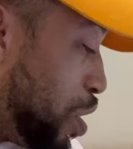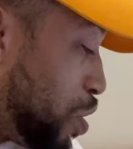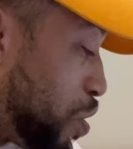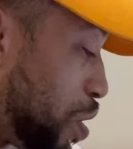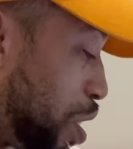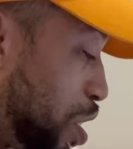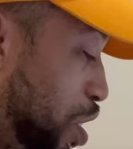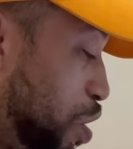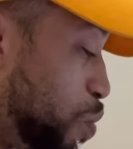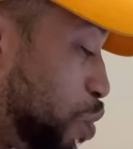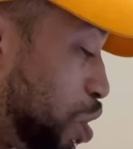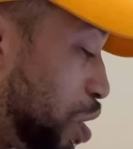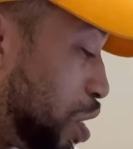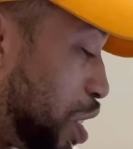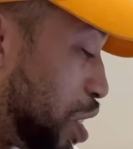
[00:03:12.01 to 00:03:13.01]
So let's see
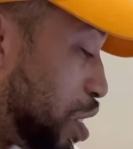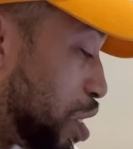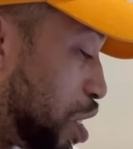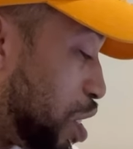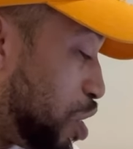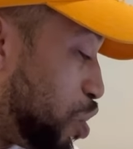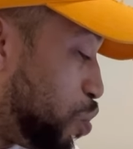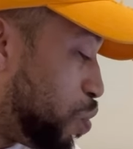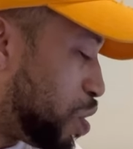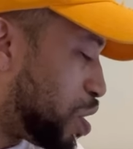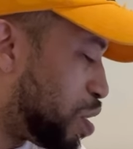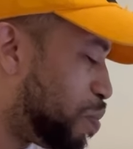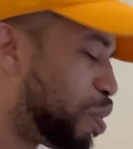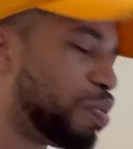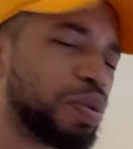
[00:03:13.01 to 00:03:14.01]
what Diz is gonna do. Cause
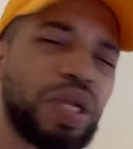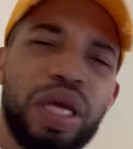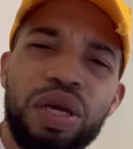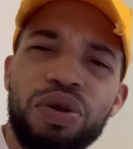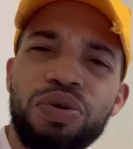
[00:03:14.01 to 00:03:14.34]
some people are like,